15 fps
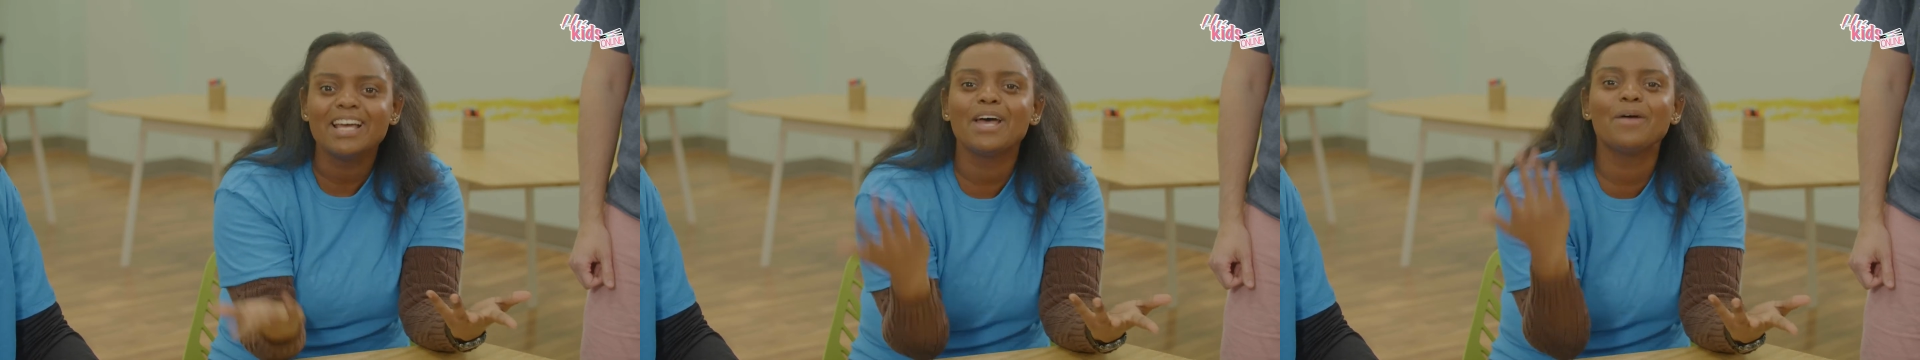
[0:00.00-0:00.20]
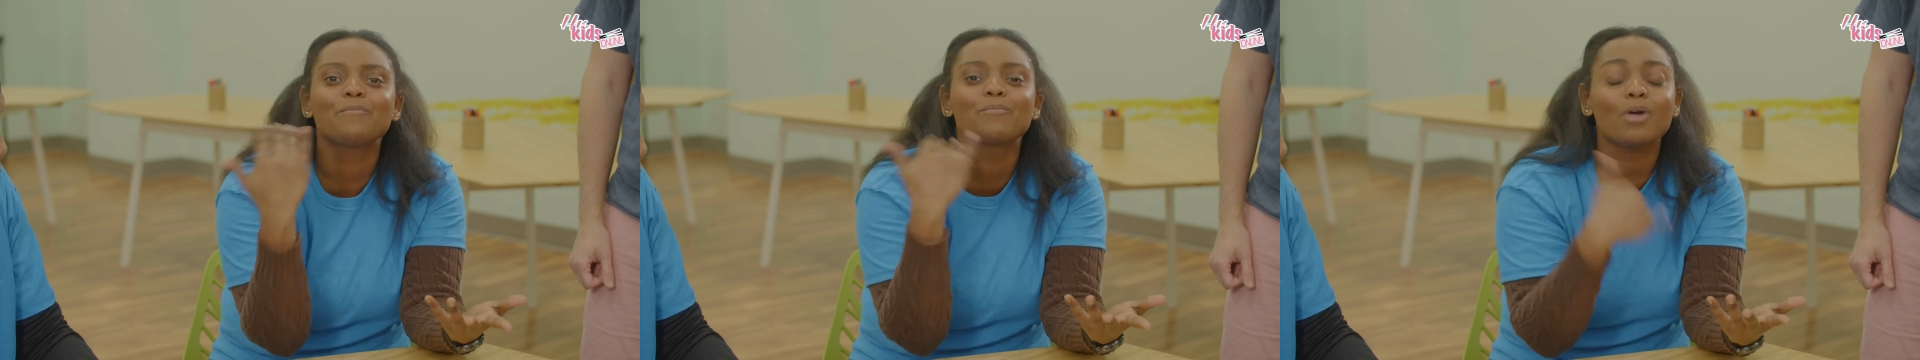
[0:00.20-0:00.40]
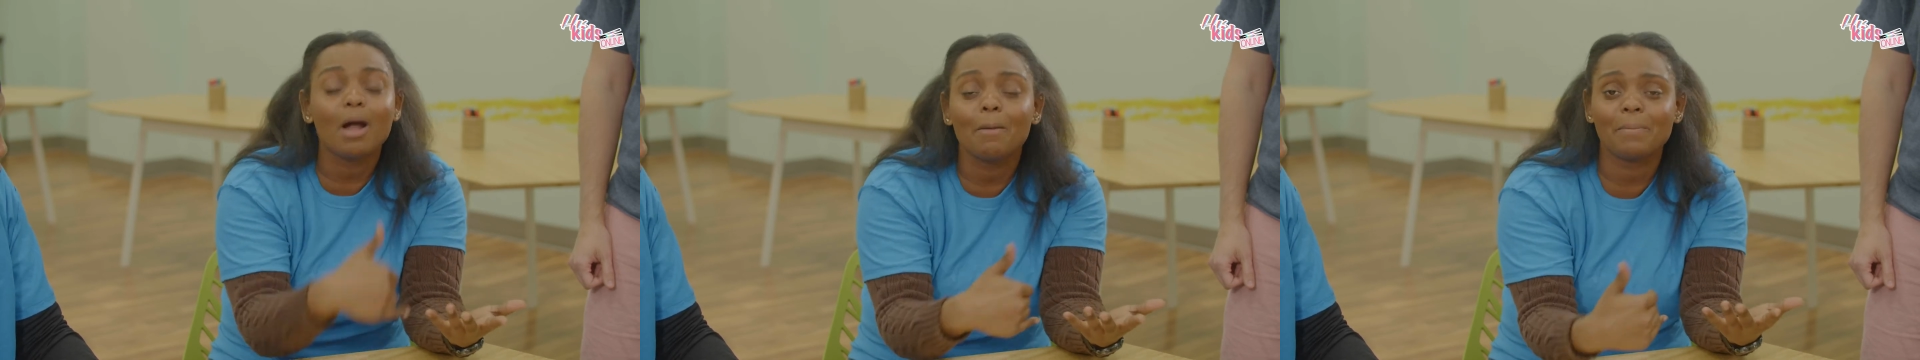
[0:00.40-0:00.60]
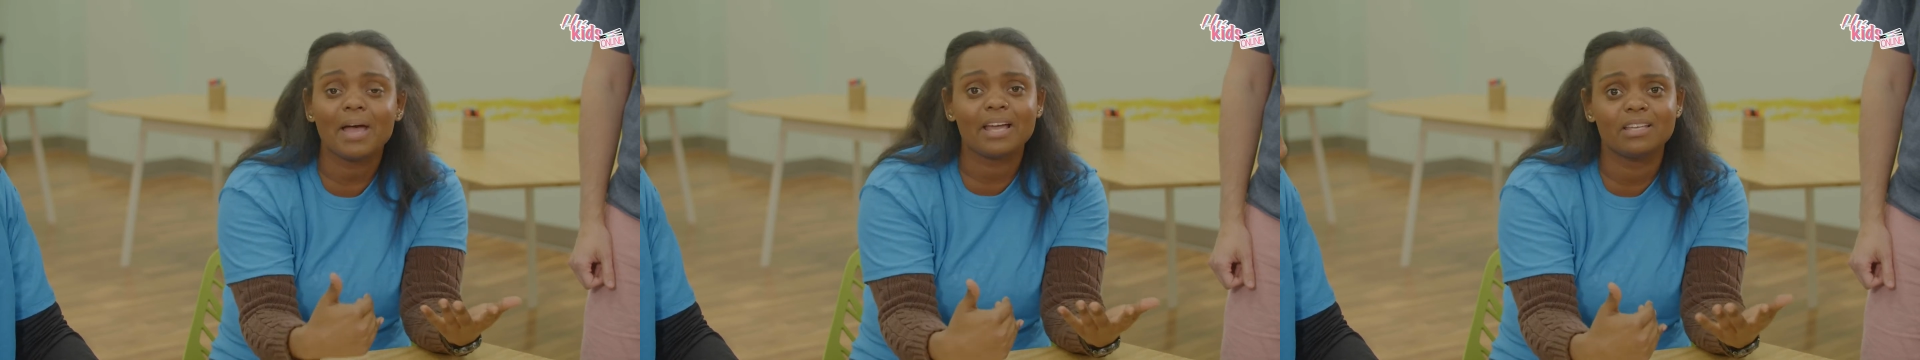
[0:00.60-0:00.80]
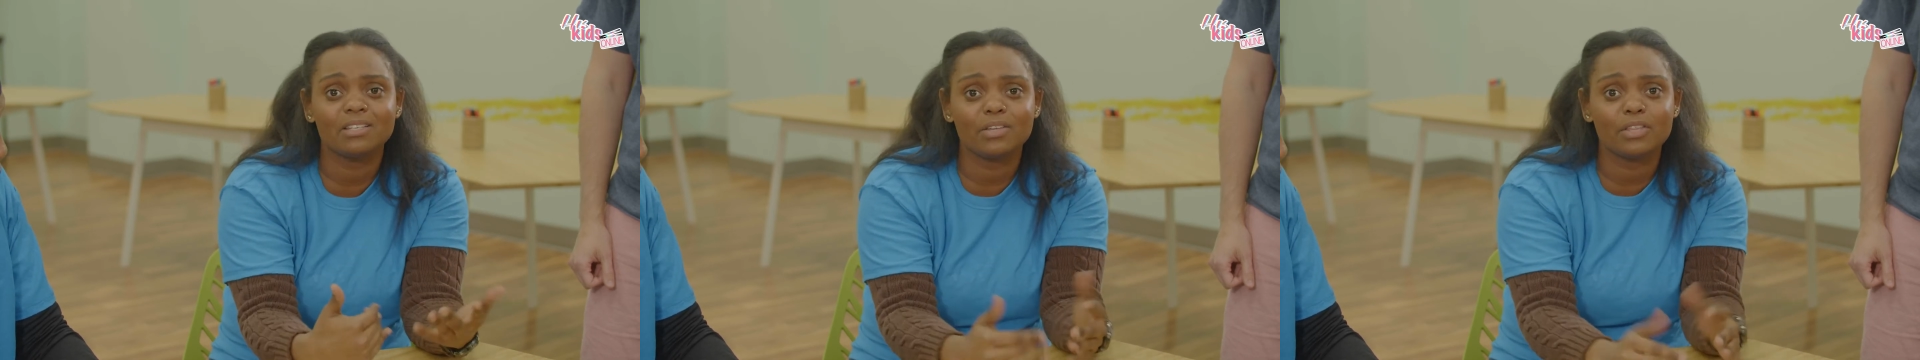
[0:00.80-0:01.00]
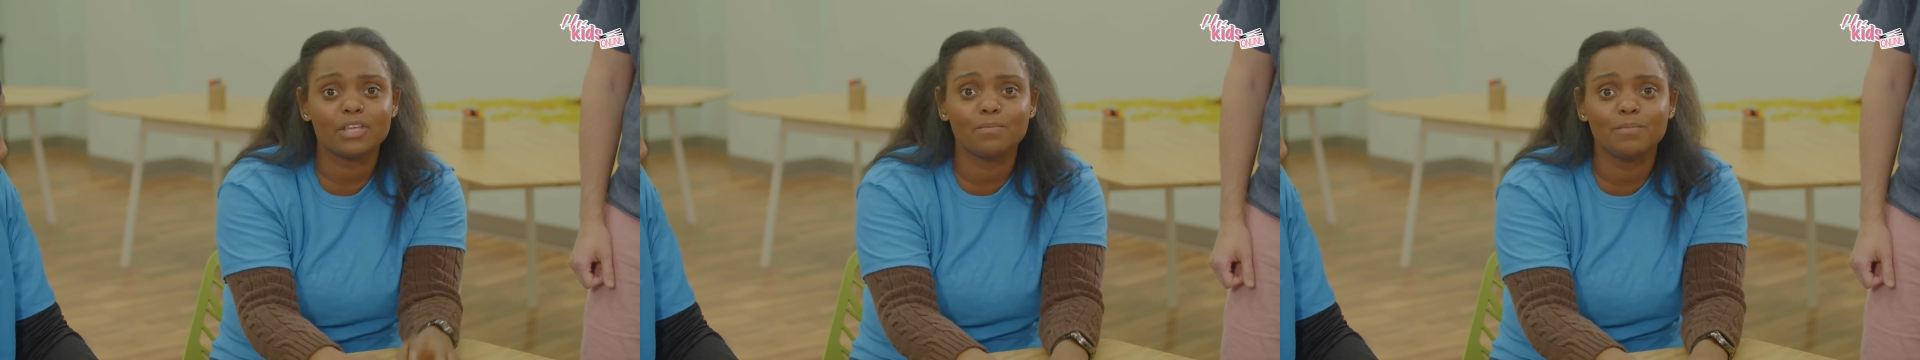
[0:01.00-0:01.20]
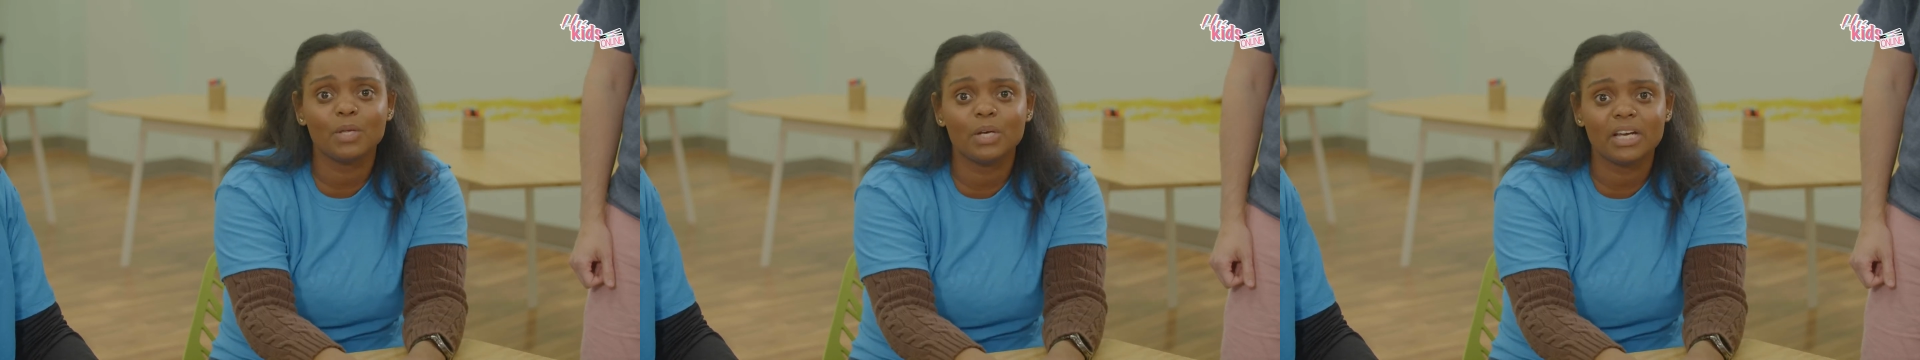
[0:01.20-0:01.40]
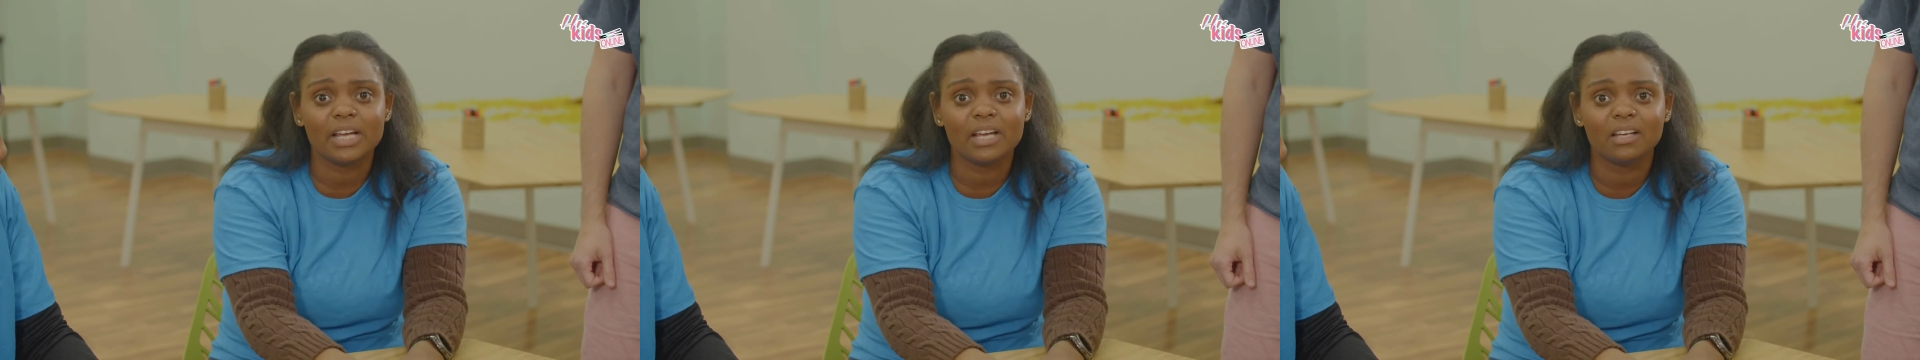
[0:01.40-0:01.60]
and brought back into the
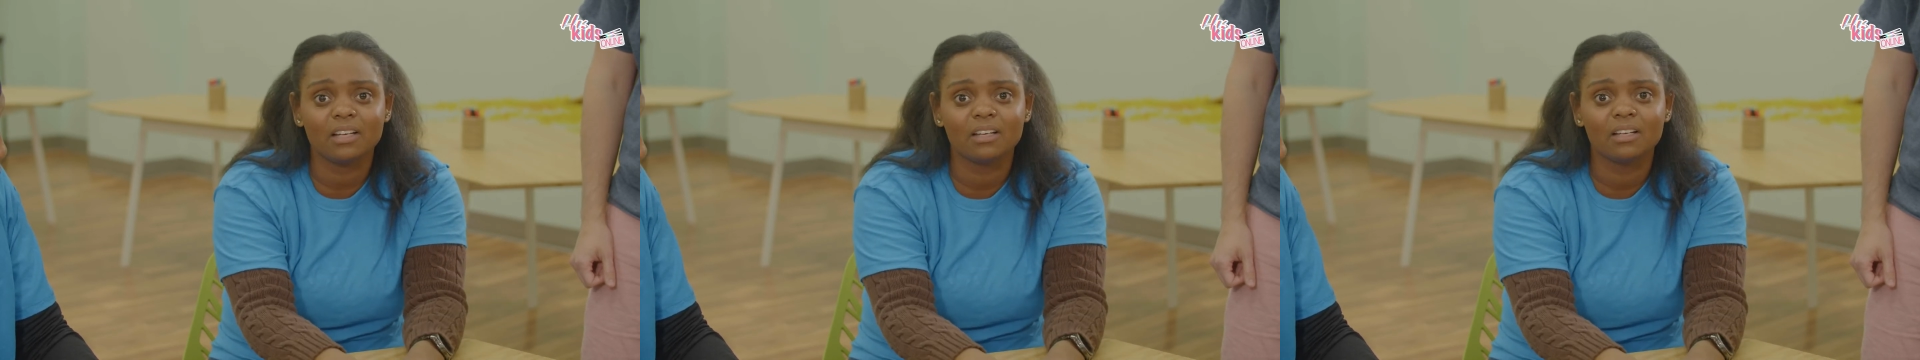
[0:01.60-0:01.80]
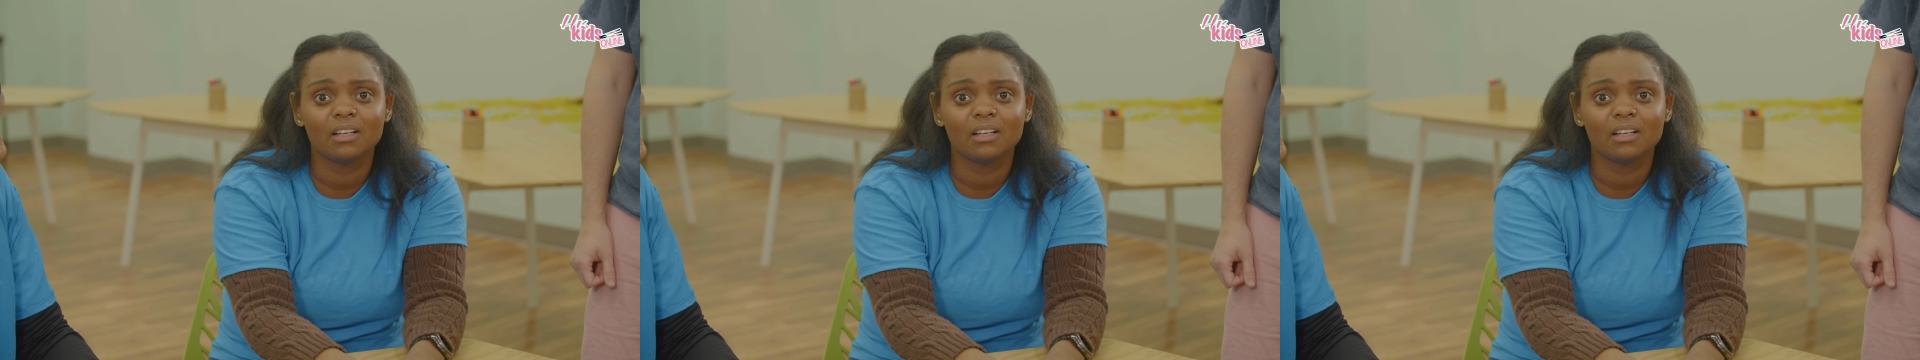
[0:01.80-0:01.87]
community.